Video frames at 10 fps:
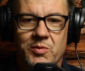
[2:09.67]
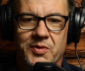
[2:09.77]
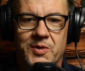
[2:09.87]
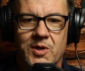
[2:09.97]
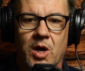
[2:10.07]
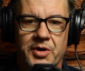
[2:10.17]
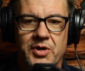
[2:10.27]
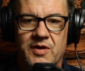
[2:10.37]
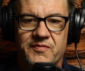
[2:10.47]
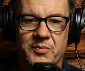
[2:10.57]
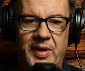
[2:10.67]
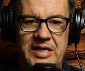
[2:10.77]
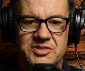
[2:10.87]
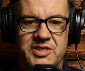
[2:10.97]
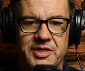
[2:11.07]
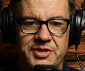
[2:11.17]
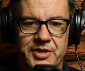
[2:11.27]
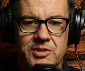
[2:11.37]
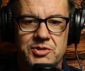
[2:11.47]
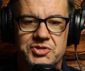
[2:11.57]
with her on and off for the past 10
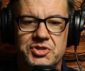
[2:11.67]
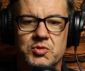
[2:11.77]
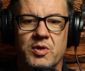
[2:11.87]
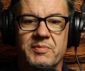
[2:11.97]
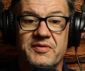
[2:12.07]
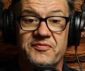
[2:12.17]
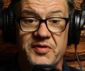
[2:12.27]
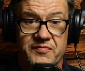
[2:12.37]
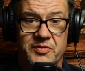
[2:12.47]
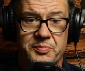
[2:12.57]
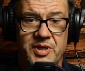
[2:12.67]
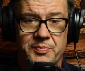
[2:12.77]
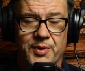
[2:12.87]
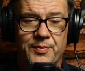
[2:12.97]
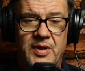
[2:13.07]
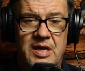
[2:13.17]
years. She's one of my favorite people.